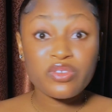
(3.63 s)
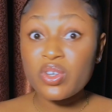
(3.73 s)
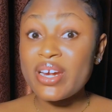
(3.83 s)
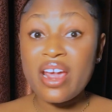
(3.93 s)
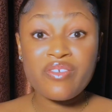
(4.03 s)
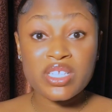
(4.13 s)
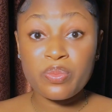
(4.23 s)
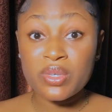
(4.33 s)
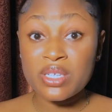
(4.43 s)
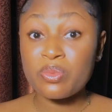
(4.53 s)
you've tried
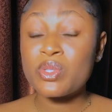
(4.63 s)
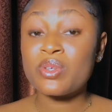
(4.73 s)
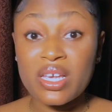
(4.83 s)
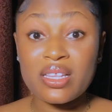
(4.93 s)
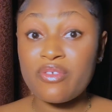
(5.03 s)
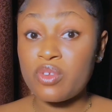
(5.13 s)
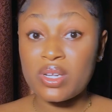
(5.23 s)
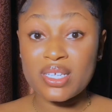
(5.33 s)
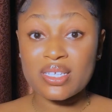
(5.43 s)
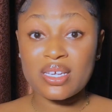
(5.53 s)
everything possible to get that flawless